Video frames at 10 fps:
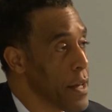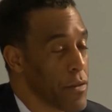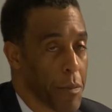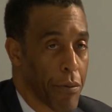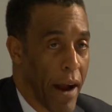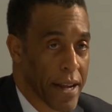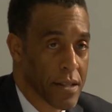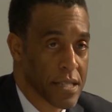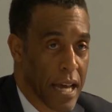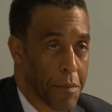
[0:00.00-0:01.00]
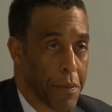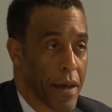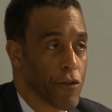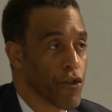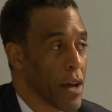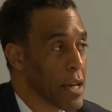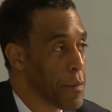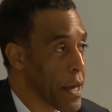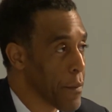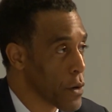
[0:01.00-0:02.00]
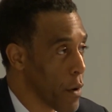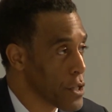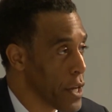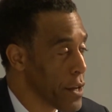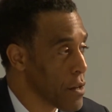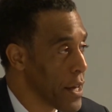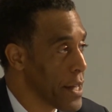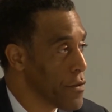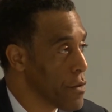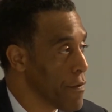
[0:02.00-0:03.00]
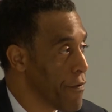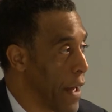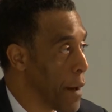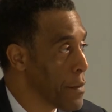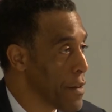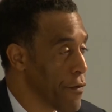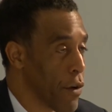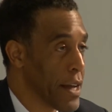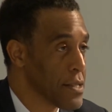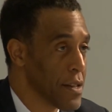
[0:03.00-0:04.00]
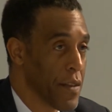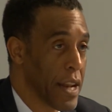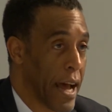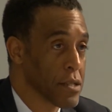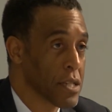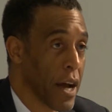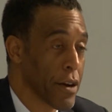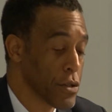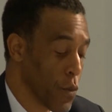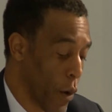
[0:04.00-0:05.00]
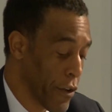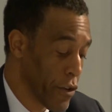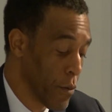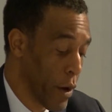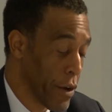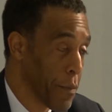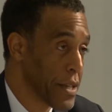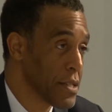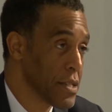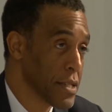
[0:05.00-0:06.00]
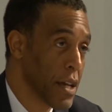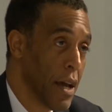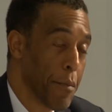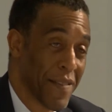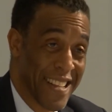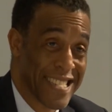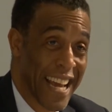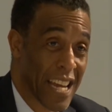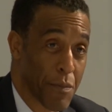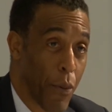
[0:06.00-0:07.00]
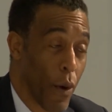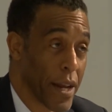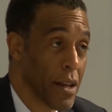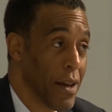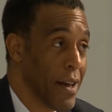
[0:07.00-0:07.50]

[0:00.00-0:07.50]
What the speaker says: to practice that pitch and to be able to articulate to family, friends, and then outsiders what your business is. But the second point